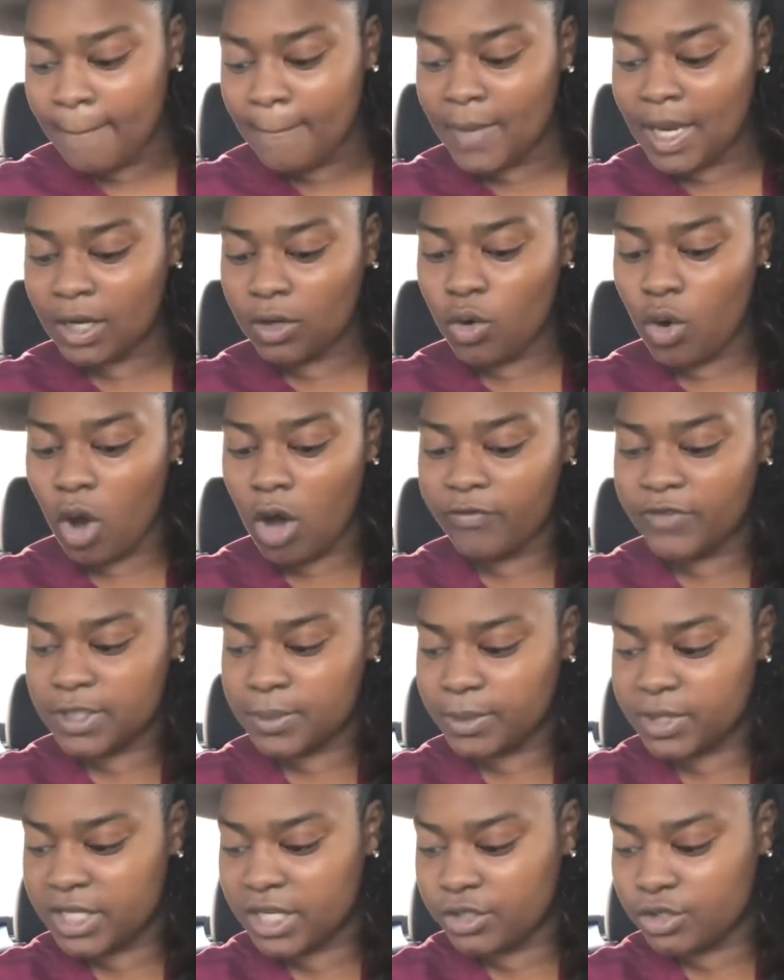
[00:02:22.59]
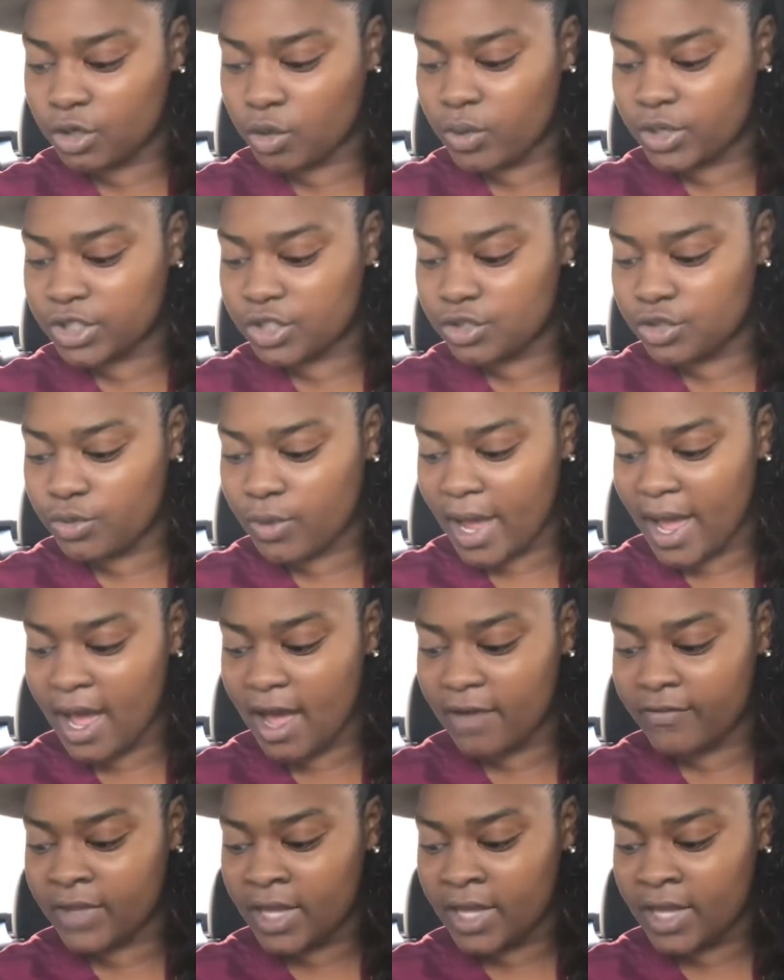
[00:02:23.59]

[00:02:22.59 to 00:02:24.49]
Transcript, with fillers: medical office procedure questions you have